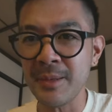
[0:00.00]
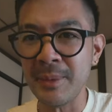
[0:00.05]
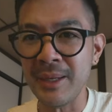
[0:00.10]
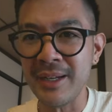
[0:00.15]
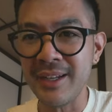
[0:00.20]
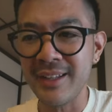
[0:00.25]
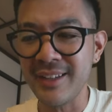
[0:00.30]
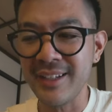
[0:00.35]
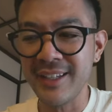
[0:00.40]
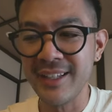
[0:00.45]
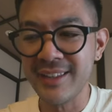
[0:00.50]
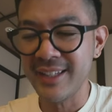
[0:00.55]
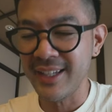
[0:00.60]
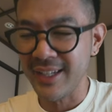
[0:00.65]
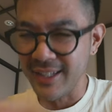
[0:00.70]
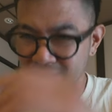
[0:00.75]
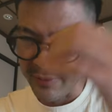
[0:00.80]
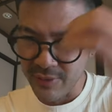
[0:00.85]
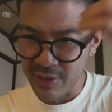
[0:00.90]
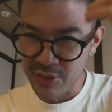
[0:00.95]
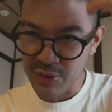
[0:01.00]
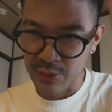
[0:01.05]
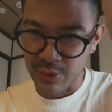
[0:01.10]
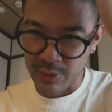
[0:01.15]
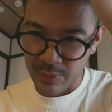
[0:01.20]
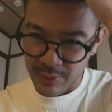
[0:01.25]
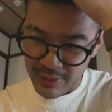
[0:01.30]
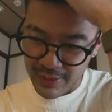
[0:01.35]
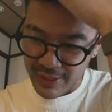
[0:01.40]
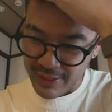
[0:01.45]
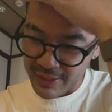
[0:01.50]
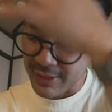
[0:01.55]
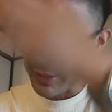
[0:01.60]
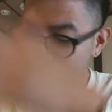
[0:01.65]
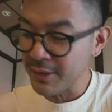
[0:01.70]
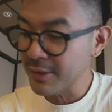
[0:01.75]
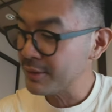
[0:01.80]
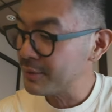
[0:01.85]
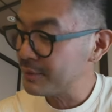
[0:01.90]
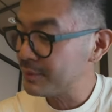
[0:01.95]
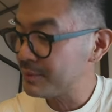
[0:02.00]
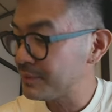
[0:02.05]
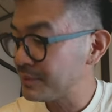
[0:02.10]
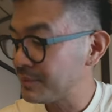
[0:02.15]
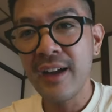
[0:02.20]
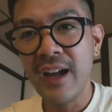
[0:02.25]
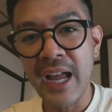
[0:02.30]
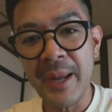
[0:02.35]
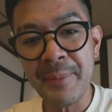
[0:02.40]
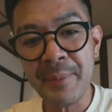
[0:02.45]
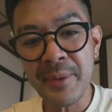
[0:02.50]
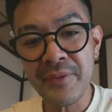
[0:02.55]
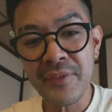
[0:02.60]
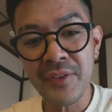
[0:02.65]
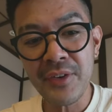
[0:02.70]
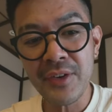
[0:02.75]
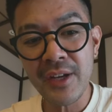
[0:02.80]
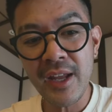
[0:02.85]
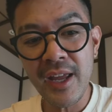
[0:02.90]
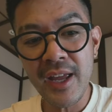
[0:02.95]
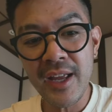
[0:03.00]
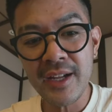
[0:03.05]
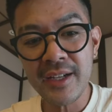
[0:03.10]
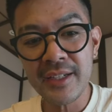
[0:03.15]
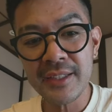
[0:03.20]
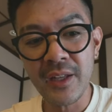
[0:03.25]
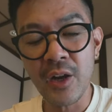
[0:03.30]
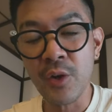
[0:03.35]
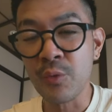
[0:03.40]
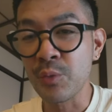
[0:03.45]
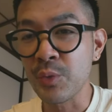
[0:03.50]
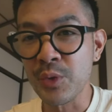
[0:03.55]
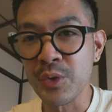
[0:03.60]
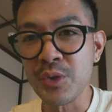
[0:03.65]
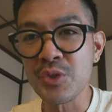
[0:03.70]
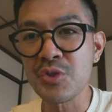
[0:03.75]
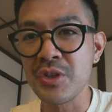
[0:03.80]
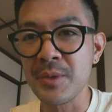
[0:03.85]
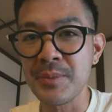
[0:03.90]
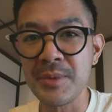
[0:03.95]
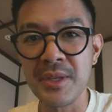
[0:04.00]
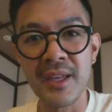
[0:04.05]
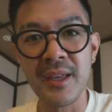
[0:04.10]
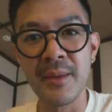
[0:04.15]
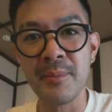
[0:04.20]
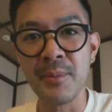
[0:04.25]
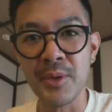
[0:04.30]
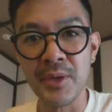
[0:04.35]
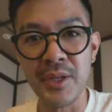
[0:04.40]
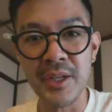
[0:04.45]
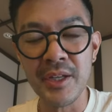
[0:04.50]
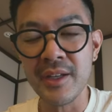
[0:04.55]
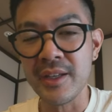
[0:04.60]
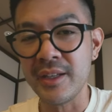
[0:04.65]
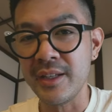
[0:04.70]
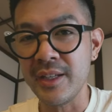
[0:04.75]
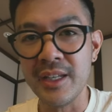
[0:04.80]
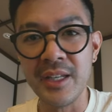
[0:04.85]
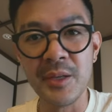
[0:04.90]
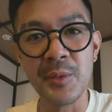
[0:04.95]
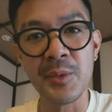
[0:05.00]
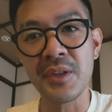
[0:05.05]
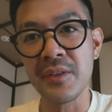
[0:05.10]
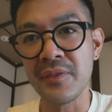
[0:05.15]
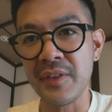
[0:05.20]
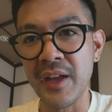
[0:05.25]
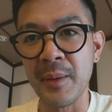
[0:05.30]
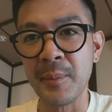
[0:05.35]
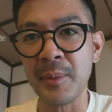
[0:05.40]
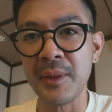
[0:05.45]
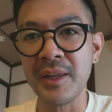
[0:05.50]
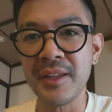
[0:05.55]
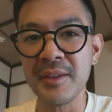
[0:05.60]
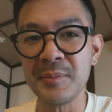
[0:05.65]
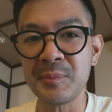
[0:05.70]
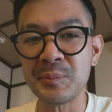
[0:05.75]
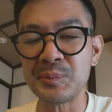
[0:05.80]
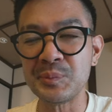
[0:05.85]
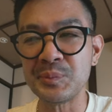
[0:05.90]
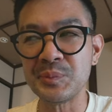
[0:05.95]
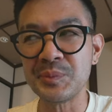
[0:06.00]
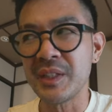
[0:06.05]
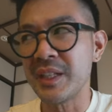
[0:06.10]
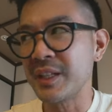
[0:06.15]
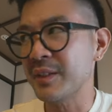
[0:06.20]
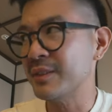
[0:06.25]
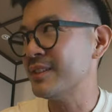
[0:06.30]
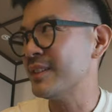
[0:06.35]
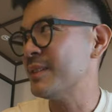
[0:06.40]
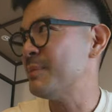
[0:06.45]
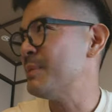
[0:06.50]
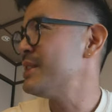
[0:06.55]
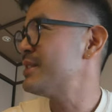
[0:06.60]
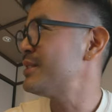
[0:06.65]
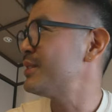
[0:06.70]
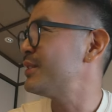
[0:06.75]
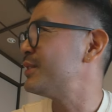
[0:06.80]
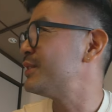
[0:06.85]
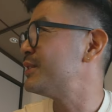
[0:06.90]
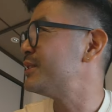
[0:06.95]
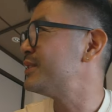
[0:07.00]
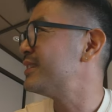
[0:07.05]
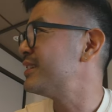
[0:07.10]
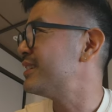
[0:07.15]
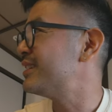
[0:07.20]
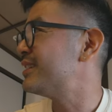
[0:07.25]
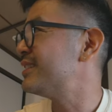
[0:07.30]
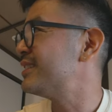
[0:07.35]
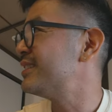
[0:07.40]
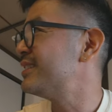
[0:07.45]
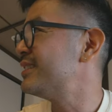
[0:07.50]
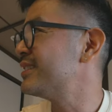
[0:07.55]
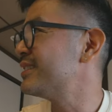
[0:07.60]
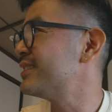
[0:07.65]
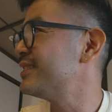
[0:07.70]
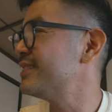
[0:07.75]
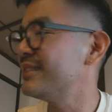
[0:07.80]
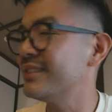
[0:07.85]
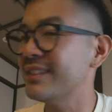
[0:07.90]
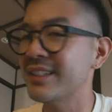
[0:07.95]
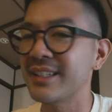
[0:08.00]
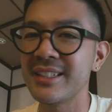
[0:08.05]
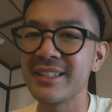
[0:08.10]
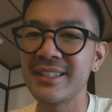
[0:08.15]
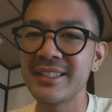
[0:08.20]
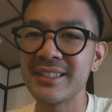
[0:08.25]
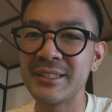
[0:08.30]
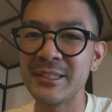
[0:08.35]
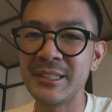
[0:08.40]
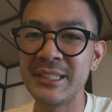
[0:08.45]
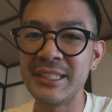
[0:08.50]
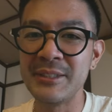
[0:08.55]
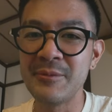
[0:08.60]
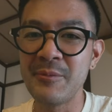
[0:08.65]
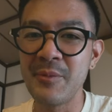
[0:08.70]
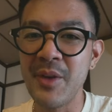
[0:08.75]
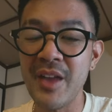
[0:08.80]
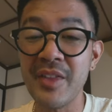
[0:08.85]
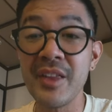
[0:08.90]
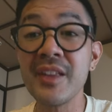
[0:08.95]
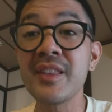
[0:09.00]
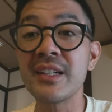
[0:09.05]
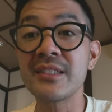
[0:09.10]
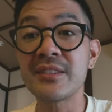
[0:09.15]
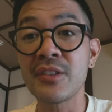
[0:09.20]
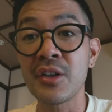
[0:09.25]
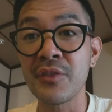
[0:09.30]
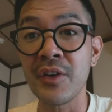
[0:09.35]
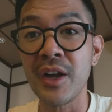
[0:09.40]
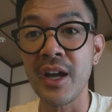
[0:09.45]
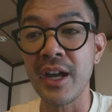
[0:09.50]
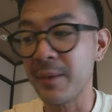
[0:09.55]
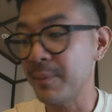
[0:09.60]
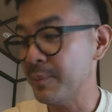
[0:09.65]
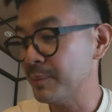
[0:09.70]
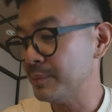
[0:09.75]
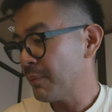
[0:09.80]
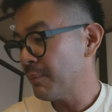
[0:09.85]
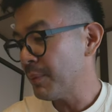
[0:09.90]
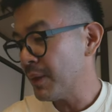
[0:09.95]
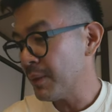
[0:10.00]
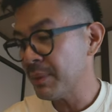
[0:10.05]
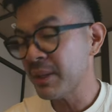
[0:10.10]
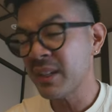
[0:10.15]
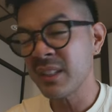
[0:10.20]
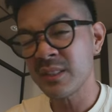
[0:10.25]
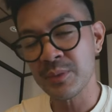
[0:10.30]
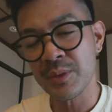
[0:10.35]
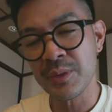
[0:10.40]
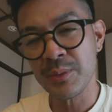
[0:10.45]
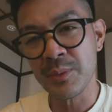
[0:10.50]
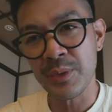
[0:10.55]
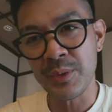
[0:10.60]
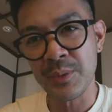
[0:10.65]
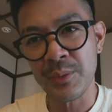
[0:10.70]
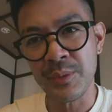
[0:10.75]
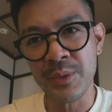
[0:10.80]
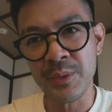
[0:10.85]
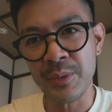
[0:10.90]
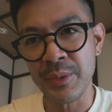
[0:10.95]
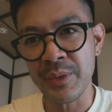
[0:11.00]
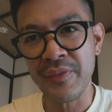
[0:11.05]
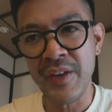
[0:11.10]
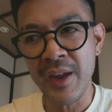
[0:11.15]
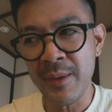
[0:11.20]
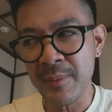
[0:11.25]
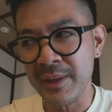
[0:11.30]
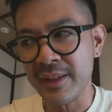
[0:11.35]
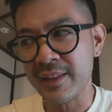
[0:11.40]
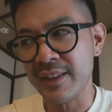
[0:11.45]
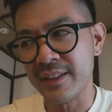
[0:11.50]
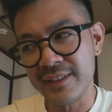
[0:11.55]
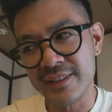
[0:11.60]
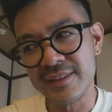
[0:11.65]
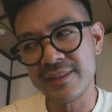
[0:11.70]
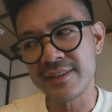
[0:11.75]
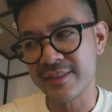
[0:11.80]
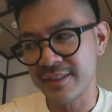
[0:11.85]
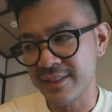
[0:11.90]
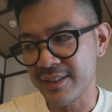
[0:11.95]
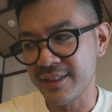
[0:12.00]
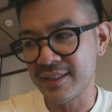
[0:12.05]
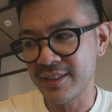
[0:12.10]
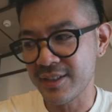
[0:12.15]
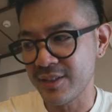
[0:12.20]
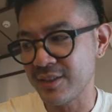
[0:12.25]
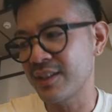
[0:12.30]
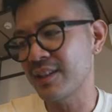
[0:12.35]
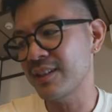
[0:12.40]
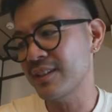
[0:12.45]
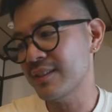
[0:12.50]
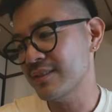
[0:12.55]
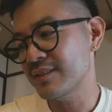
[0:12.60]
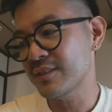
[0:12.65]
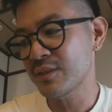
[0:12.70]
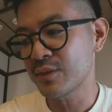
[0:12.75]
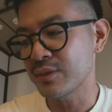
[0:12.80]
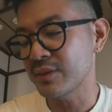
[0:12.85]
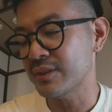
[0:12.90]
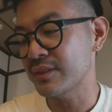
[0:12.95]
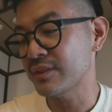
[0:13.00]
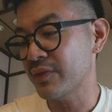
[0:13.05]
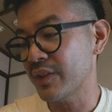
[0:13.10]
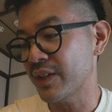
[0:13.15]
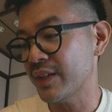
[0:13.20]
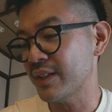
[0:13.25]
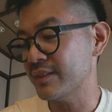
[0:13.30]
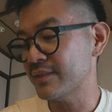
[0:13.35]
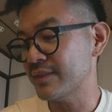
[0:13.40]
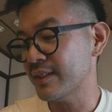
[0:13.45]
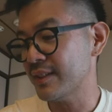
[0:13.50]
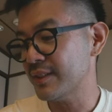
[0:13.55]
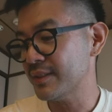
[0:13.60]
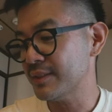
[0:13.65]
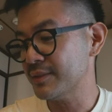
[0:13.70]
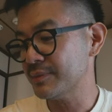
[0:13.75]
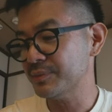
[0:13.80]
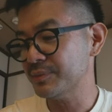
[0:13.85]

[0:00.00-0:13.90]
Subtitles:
about it, like, at the end of the tour, we're like, you know, I prefer, like, a rural trip to Cambodia and eating with a family. And he was like, me too, huh? Like, I think that's our vibe. But because we're with family, like, this is good too. Like, it's cool, it's fun. It's, like,